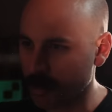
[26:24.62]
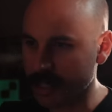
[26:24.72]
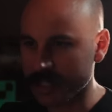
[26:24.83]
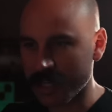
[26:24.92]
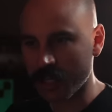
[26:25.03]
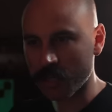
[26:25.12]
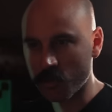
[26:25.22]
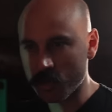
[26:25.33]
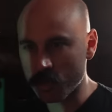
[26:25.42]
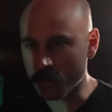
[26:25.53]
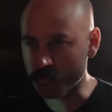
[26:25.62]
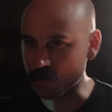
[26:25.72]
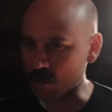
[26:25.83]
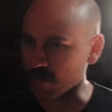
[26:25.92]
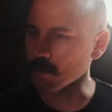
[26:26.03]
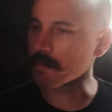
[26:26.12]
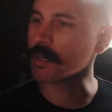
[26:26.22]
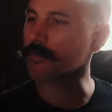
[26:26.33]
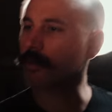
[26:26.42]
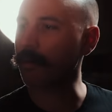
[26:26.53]
gonna take you and your beautiful
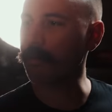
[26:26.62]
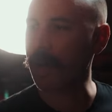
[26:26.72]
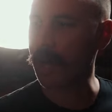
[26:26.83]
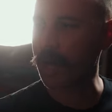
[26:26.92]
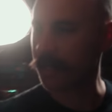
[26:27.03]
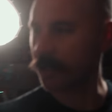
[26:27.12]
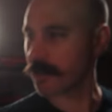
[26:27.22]
beard for a ride.